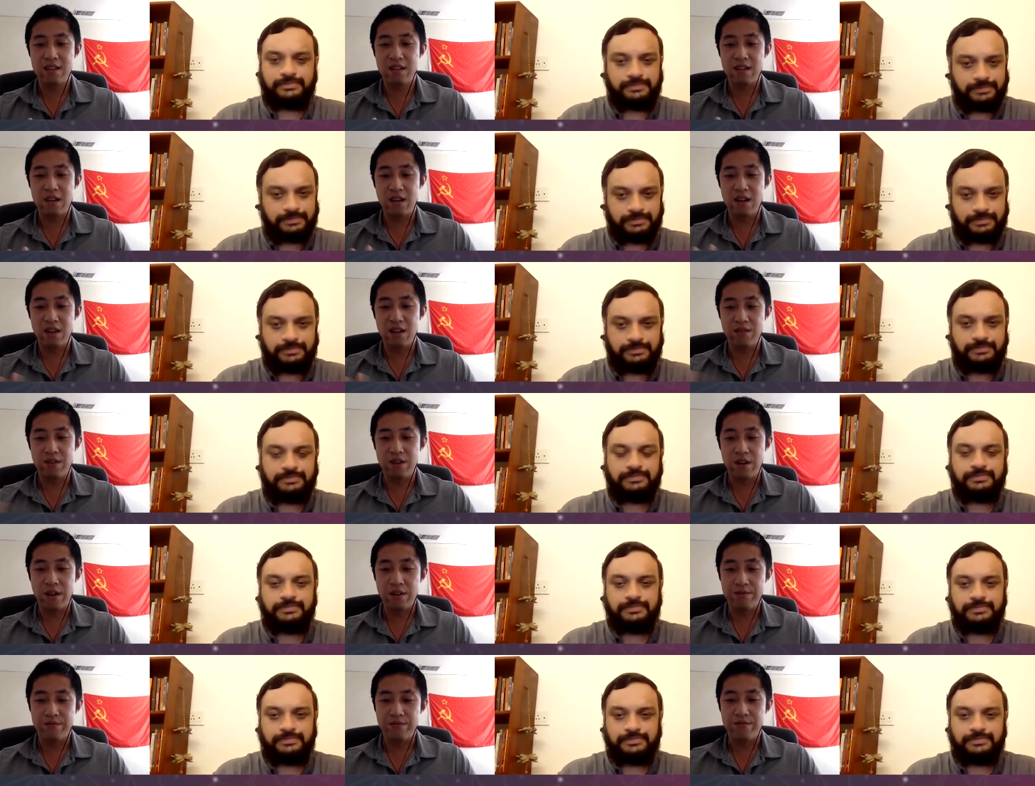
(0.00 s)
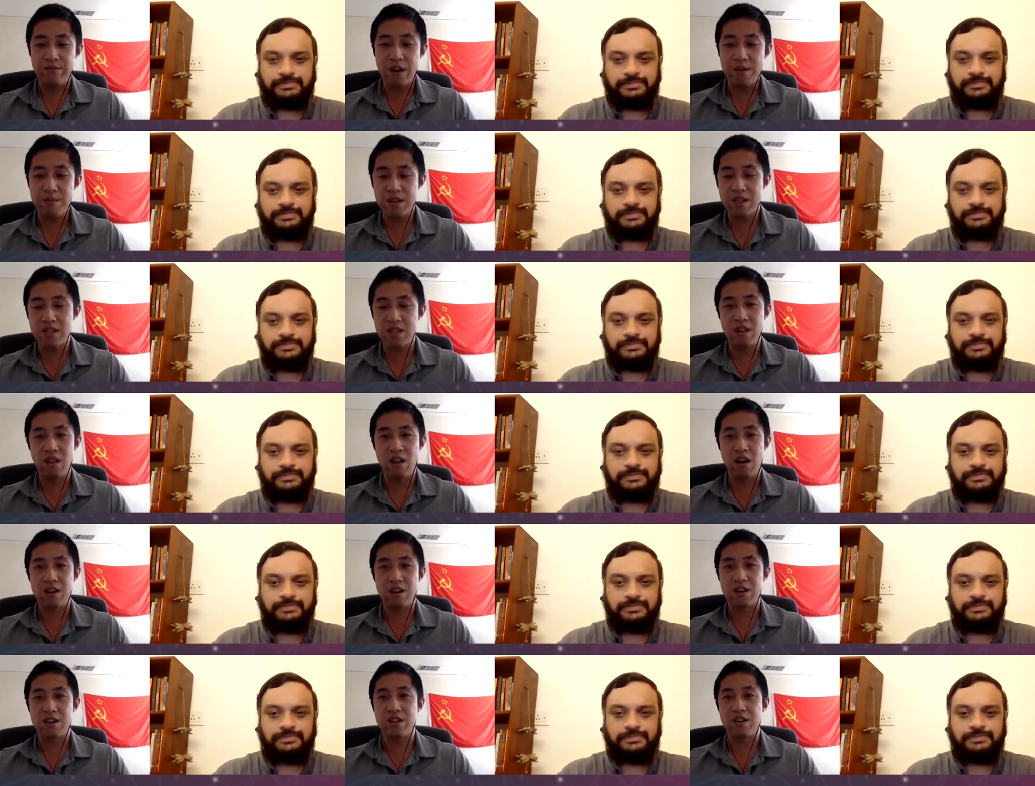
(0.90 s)
Speaker 1: a, a, a very much a
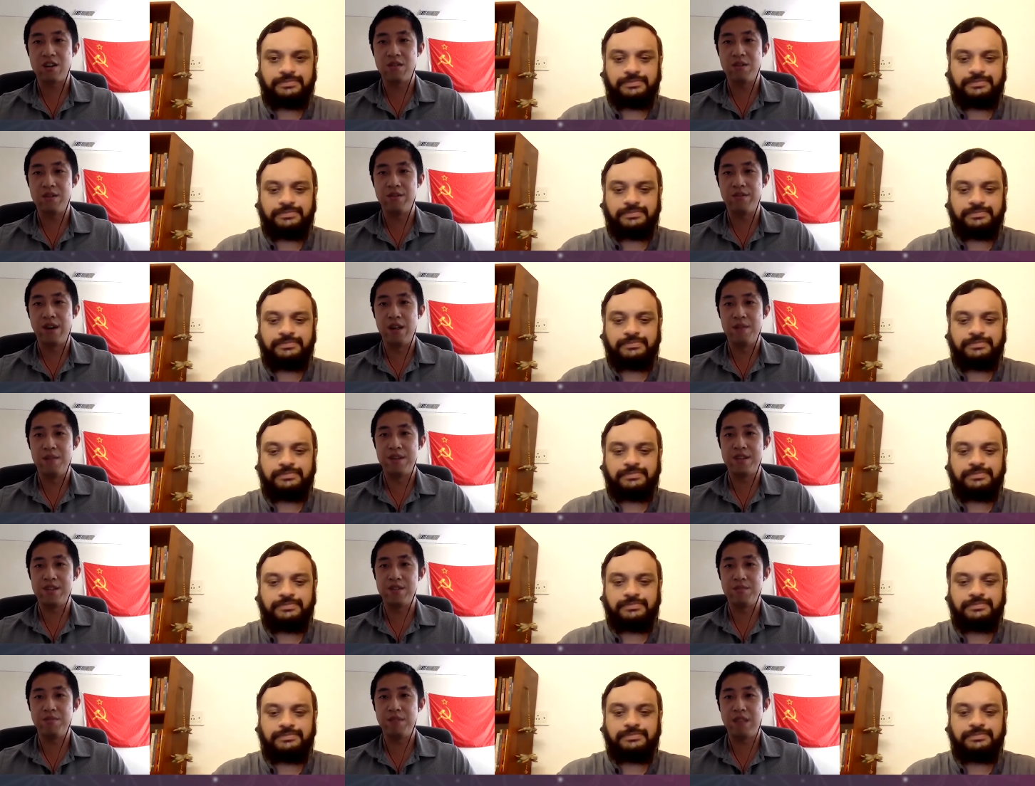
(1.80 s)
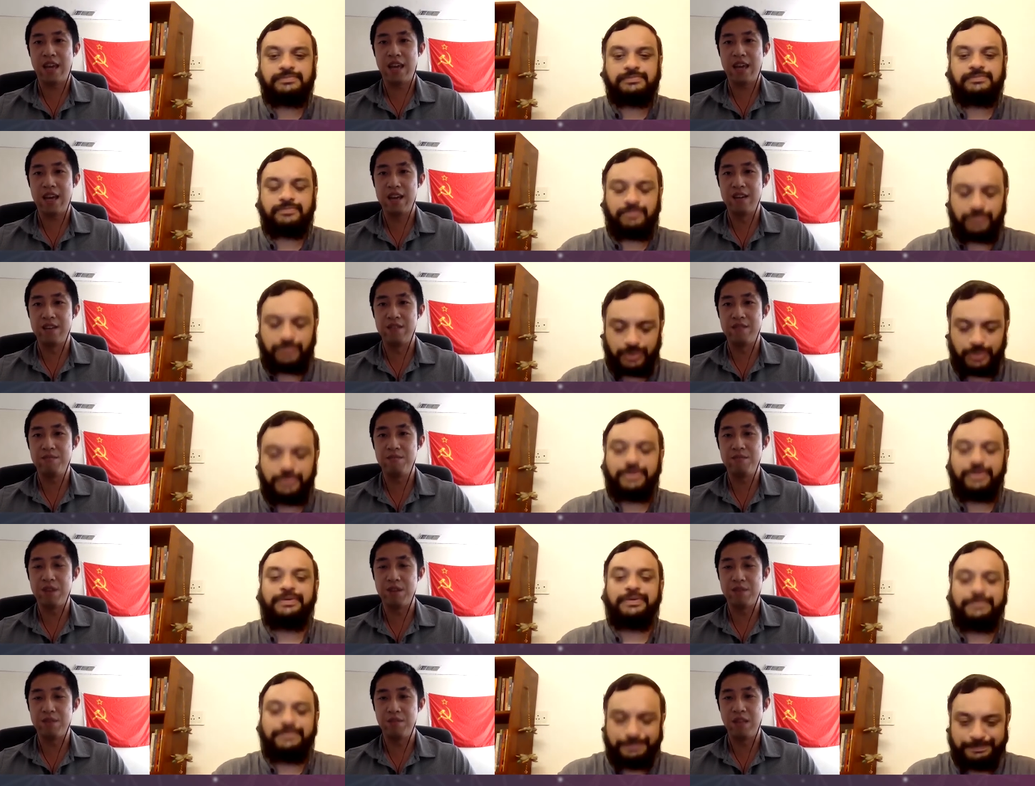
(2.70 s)
longer-term developmental plan
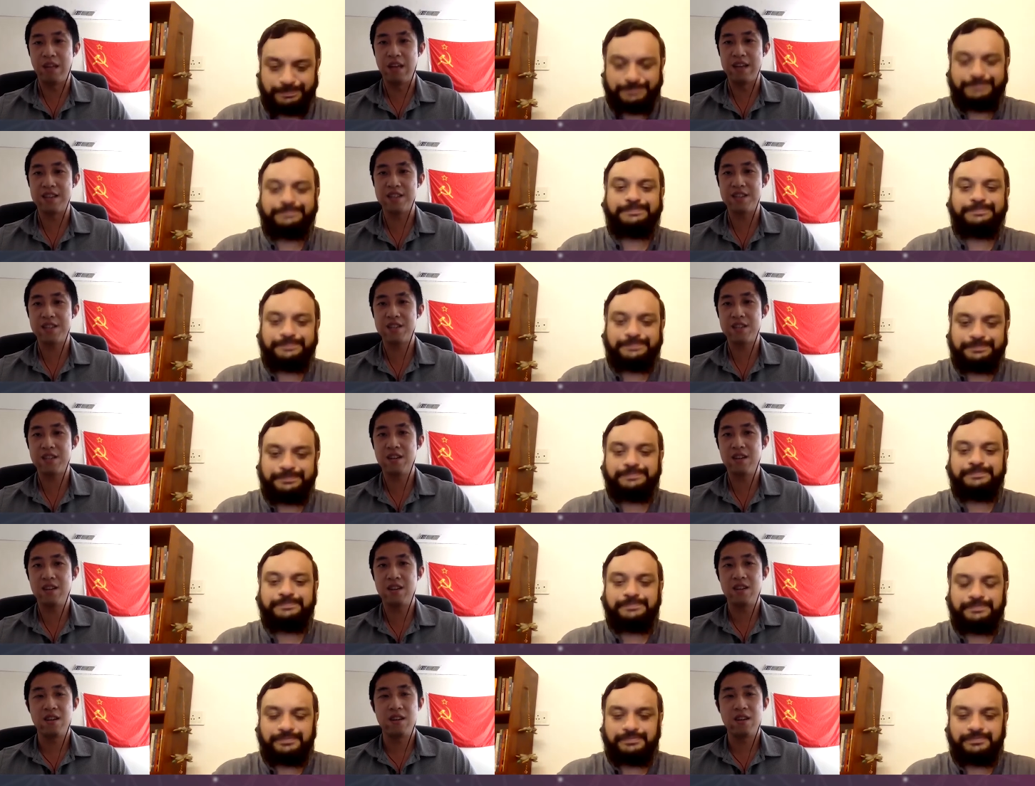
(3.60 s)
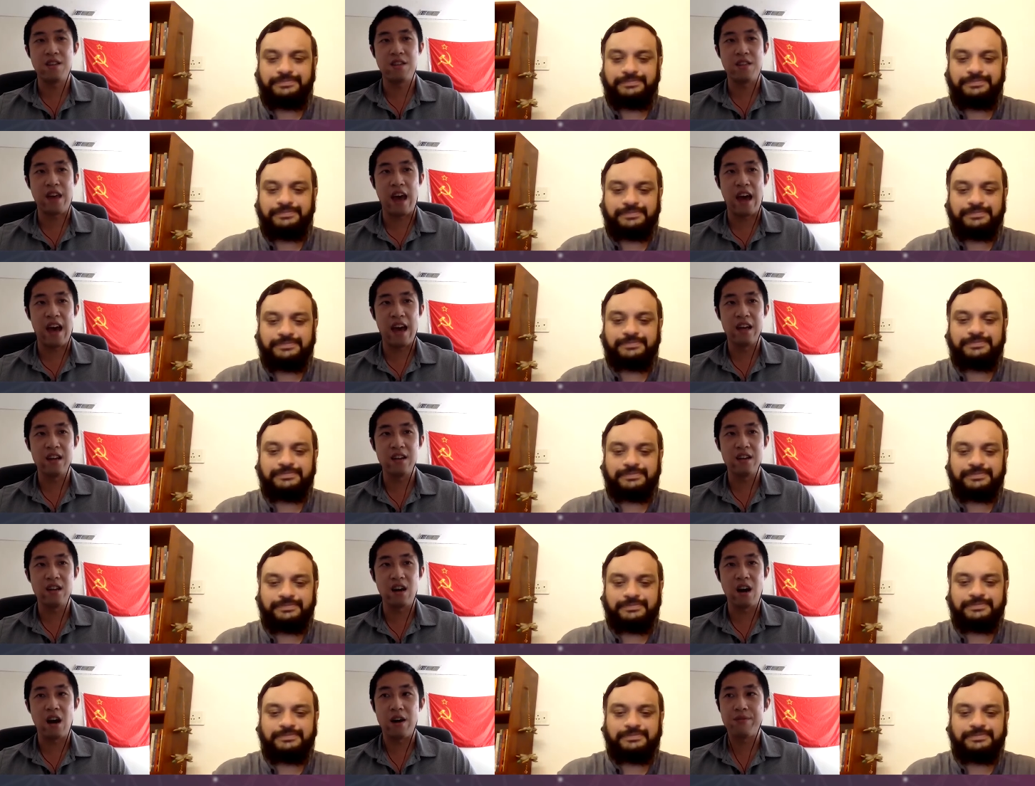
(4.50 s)
put in place
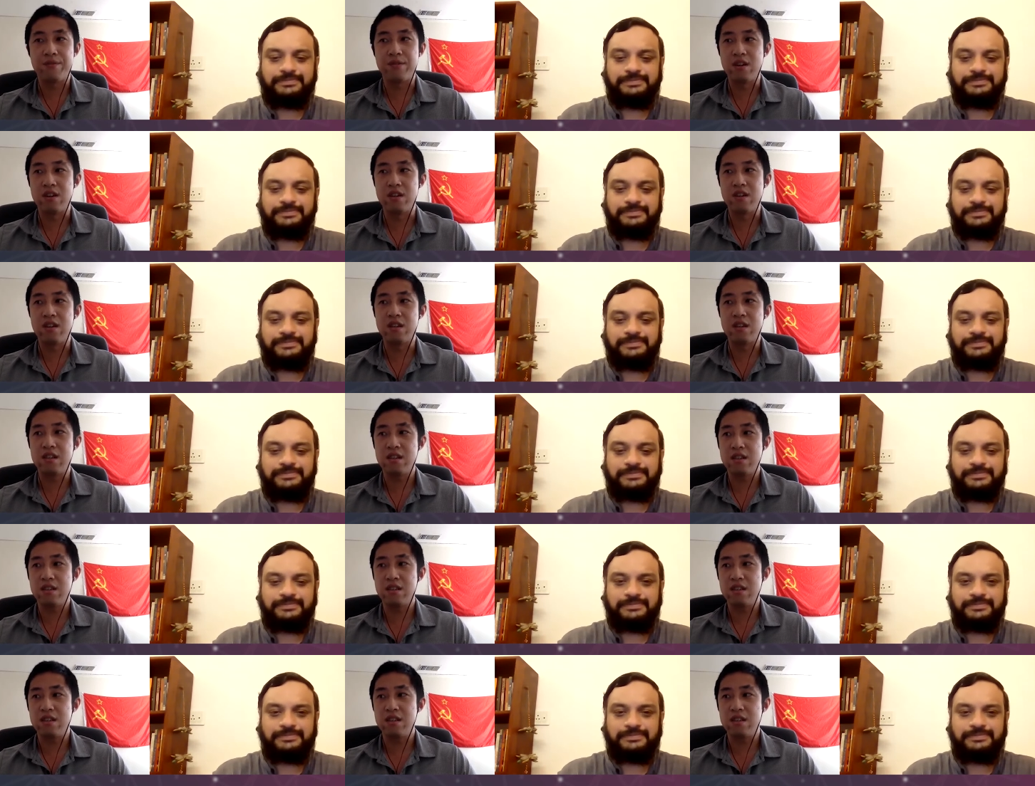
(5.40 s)
that offered,